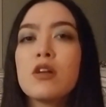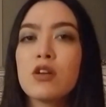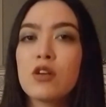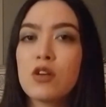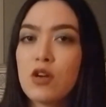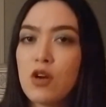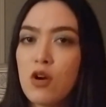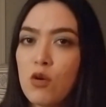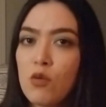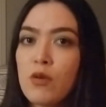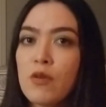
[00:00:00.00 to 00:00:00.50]

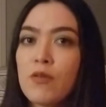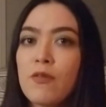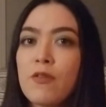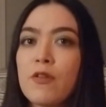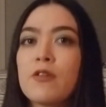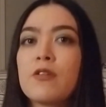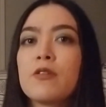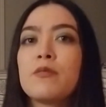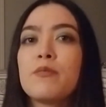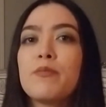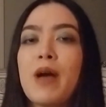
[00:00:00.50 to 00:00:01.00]
go
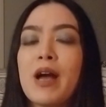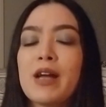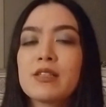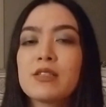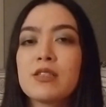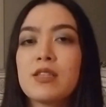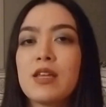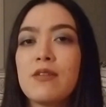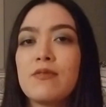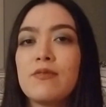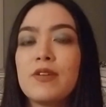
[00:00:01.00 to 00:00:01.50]
refer back to
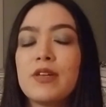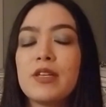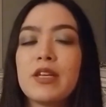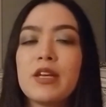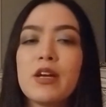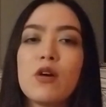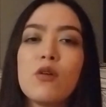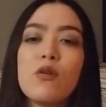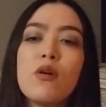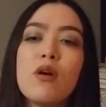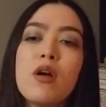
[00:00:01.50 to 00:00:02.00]
that
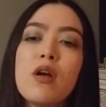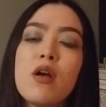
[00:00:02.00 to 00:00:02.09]
video